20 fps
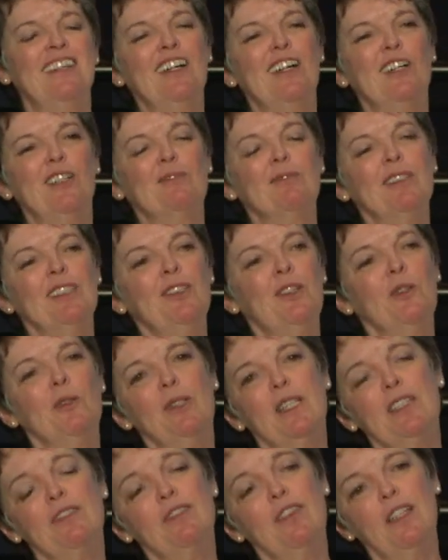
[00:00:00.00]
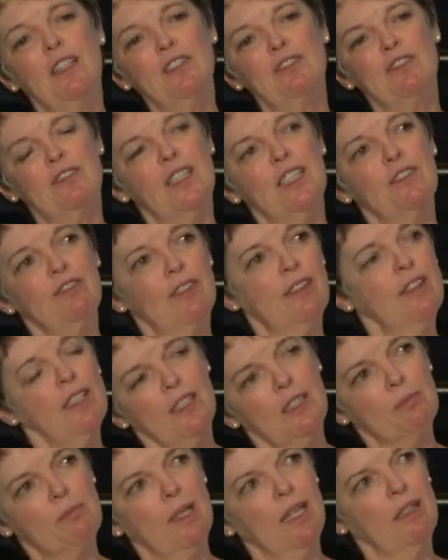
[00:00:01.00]
uh, you know, if, if, if you
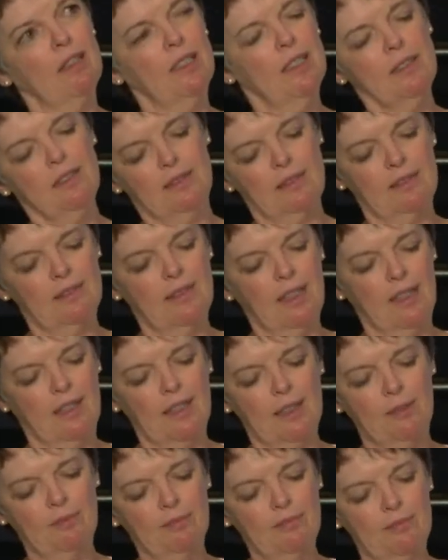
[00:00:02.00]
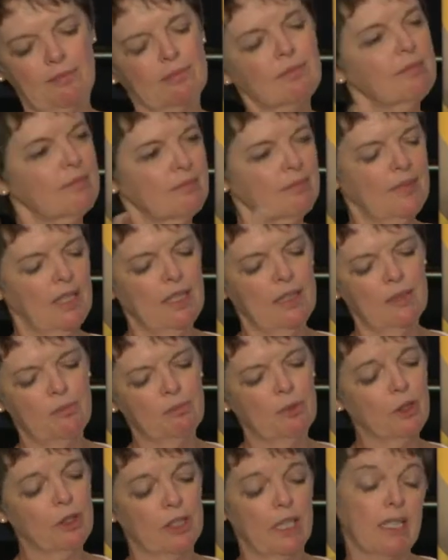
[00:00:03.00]
think about it, um, in a
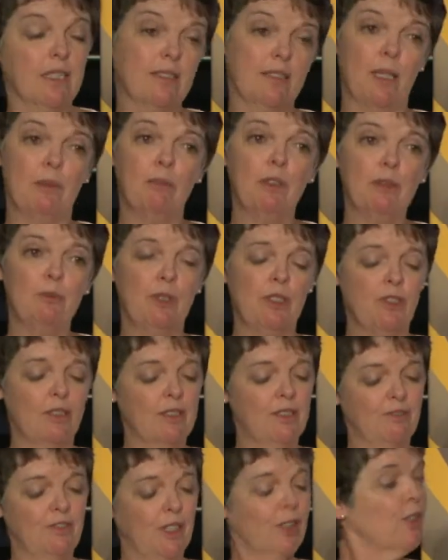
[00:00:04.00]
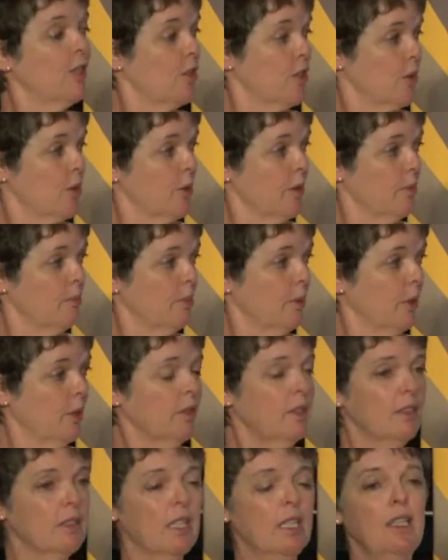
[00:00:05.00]
book like Someone, which yes. is a very short book,
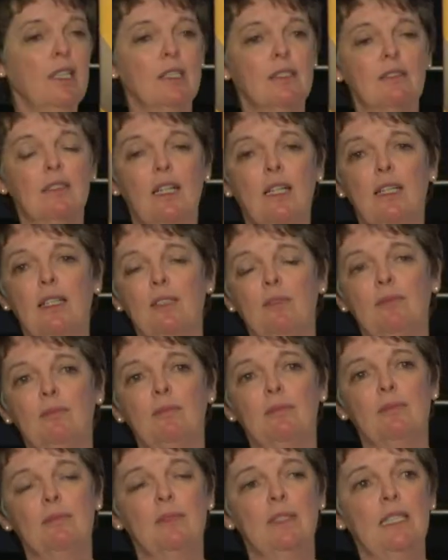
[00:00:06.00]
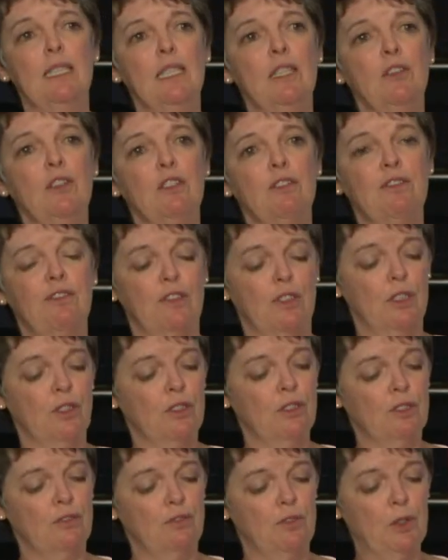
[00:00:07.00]
um, in the
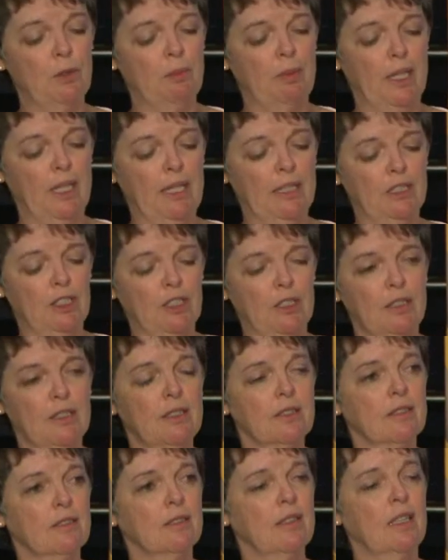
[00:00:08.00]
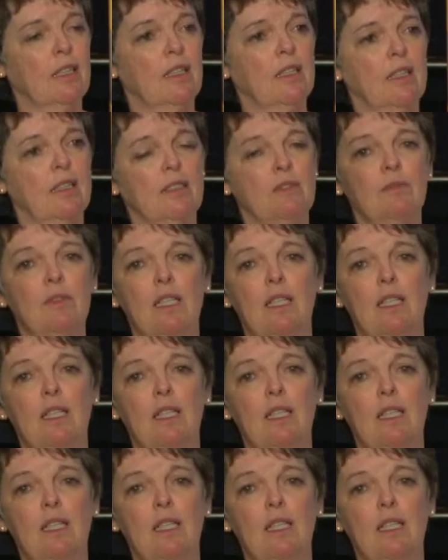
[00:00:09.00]
first few pages, uh,